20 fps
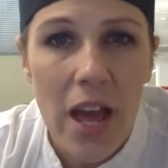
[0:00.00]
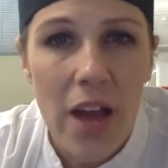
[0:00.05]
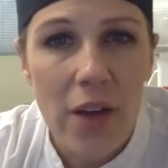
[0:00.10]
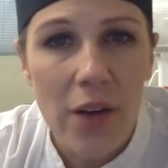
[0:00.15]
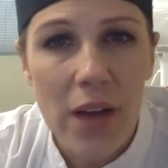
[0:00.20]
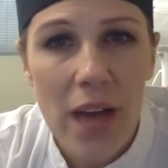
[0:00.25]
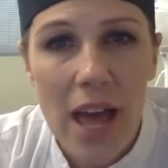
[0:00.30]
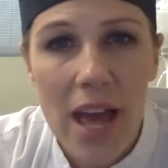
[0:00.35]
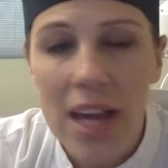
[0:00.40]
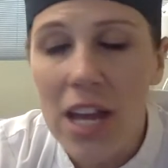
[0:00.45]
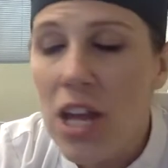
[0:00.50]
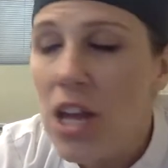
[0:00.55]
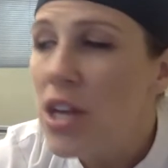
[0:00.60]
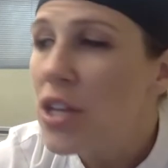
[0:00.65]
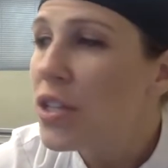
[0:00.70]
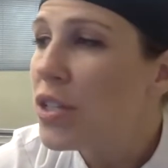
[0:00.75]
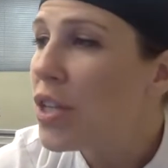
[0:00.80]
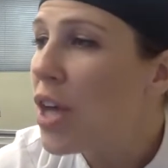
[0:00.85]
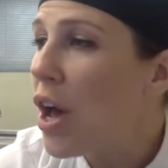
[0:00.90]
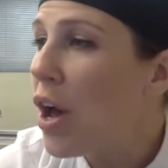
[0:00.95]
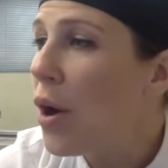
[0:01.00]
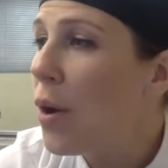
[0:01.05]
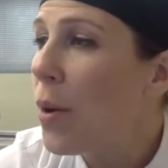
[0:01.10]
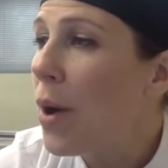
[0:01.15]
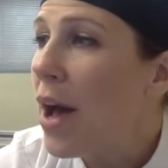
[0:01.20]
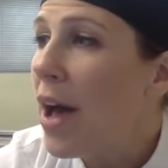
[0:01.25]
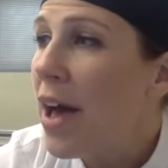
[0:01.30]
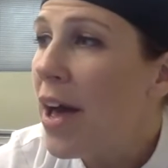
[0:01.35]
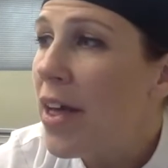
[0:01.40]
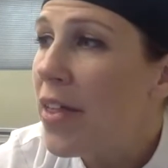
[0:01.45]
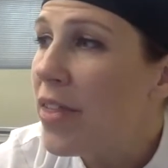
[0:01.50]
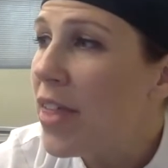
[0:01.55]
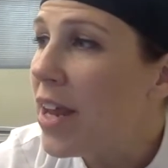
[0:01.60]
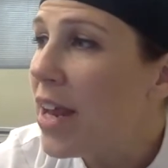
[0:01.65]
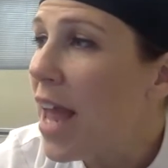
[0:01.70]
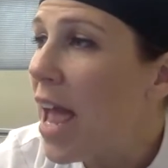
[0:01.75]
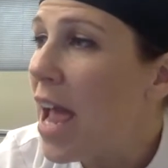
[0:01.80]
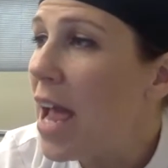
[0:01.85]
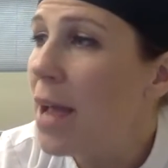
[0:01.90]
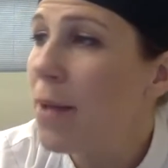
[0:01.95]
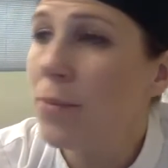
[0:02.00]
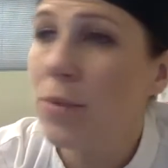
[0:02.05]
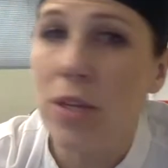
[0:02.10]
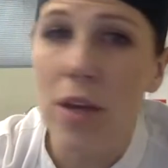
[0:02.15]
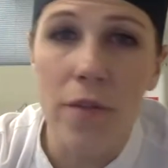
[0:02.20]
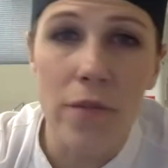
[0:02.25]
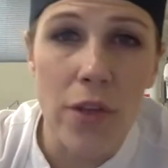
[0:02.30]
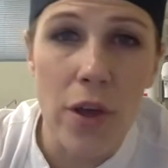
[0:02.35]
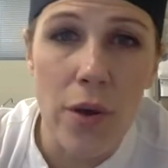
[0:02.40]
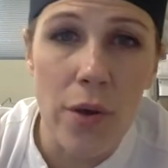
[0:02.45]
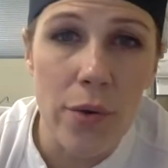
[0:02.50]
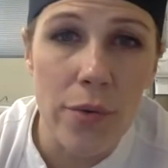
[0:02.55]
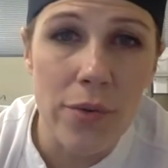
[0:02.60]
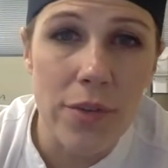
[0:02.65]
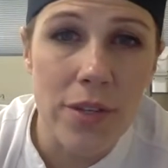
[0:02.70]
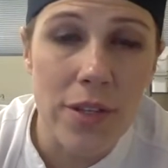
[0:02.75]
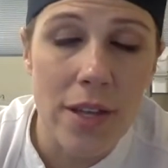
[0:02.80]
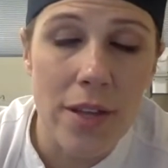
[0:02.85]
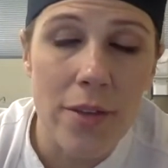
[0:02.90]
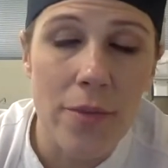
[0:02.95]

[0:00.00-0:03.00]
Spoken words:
Okay, so the names of those